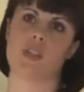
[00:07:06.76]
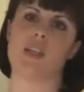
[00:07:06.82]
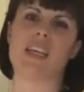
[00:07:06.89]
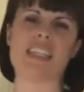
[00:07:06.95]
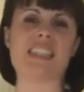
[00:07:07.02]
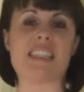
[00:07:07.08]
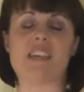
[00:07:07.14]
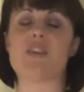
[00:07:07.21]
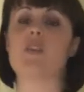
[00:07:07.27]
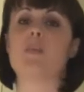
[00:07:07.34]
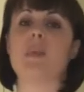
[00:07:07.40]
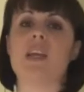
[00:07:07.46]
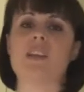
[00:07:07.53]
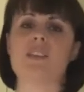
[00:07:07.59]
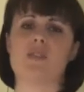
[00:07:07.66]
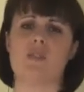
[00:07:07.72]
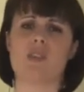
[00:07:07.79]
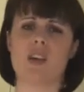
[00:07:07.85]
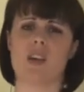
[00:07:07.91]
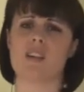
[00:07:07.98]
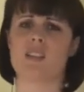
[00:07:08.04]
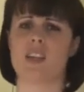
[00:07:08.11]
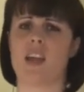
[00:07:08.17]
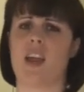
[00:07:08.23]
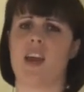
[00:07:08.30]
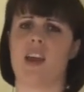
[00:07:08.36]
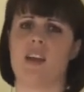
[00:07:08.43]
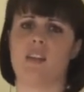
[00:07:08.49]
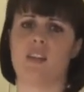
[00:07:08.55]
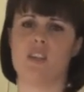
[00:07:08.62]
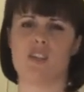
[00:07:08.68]
going to like sear the meat so as hot as it
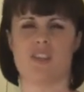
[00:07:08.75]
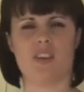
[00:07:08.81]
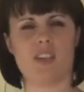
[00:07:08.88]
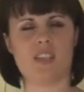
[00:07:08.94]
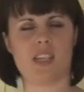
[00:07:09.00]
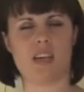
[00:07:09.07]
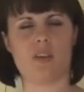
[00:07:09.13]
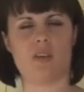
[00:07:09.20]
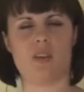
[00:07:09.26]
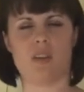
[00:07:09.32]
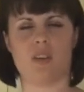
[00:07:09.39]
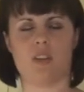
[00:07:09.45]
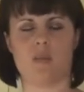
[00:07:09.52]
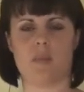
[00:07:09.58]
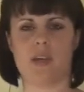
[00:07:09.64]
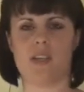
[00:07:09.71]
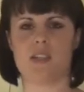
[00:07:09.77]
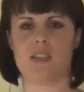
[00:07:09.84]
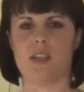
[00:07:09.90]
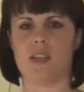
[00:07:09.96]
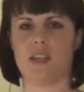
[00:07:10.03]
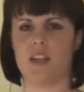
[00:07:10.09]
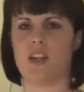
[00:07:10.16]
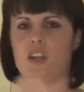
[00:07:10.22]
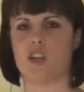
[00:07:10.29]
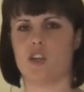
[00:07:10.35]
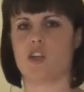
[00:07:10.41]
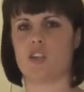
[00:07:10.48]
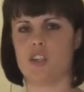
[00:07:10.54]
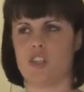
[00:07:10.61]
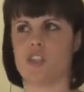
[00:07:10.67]
can, and then turn it down a little bit and let it
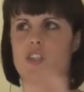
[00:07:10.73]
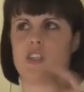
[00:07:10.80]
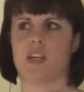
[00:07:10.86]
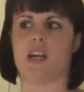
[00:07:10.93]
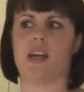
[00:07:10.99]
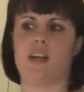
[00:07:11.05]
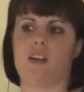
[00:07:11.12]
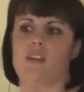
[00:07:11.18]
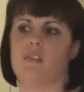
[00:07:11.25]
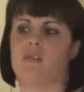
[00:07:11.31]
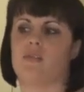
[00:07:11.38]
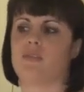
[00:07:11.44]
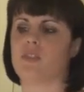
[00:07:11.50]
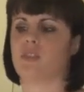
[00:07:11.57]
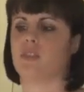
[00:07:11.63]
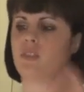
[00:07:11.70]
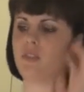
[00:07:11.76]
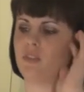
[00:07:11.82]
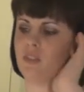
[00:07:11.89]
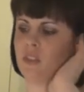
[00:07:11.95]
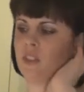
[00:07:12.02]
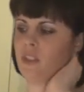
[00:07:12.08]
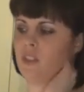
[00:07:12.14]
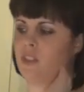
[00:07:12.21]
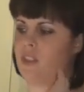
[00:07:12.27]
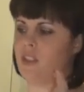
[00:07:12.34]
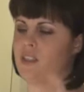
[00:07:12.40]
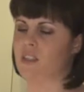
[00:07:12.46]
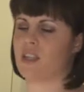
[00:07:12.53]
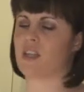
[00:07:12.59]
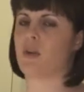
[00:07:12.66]
cook kind of till
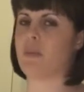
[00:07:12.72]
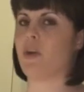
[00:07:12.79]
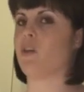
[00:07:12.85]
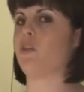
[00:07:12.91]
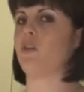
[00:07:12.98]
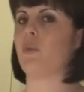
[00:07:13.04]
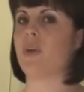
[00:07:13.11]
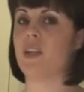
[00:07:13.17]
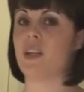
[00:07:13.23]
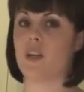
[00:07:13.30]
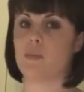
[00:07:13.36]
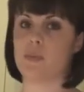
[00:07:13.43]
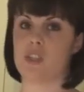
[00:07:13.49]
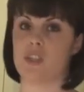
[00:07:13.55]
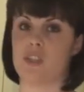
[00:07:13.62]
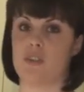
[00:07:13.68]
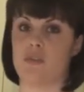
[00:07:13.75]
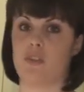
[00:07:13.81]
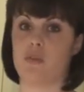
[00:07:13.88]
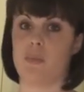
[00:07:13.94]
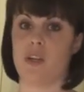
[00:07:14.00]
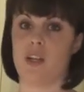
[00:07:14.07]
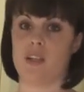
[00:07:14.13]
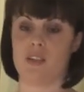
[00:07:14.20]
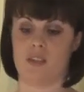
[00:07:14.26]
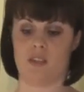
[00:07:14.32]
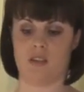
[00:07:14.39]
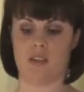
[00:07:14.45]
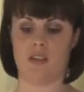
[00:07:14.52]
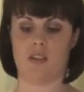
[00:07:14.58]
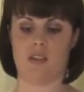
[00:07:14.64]
it's not going to be all the way done, but just a few minutes
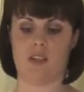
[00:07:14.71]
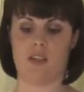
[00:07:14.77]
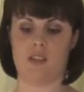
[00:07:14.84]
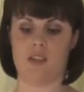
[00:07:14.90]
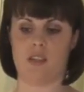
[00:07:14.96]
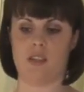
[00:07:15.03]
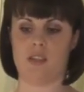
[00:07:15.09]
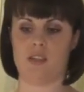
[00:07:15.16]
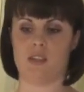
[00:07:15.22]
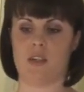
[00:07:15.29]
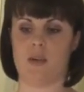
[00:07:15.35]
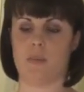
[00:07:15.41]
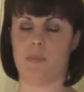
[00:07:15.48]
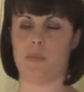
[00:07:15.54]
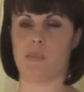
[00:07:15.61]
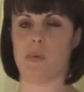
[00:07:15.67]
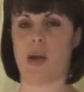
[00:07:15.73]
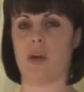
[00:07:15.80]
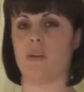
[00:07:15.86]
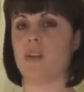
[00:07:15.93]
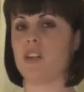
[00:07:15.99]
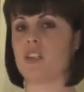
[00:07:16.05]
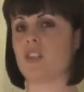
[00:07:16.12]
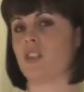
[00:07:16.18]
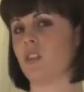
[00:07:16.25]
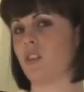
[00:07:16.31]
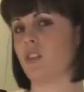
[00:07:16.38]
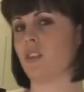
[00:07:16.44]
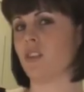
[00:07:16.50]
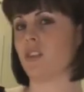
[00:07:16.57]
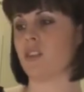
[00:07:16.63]
until at least it's brownish
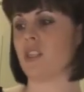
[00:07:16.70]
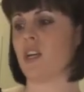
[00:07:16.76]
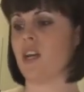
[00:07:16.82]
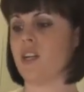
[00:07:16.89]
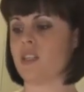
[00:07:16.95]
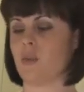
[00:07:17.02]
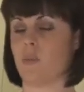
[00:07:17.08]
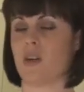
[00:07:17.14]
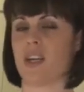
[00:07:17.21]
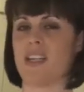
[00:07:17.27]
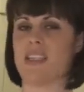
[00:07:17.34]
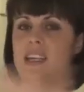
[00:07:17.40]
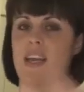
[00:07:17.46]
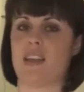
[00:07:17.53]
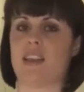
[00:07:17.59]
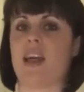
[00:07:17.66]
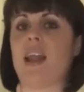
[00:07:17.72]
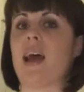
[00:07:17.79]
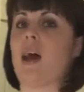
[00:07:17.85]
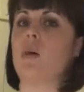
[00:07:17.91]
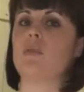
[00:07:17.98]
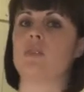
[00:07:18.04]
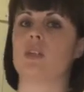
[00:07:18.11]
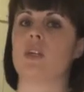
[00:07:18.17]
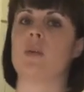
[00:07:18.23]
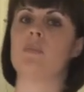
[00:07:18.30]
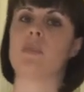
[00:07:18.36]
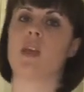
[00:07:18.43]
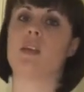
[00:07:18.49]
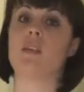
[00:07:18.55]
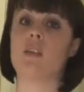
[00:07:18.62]
on all the sides. And we're going to take that out
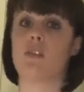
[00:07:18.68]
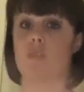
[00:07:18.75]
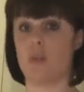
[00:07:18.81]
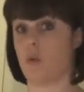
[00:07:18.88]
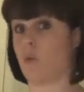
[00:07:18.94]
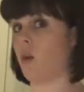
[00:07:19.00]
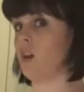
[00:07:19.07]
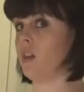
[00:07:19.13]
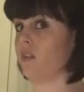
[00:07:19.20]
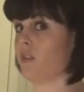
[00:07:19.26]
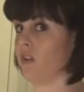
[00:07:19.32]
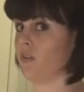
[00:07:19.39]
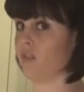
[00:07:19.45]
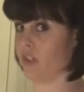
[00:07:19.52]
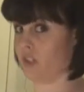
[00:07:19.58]
and then throw all of our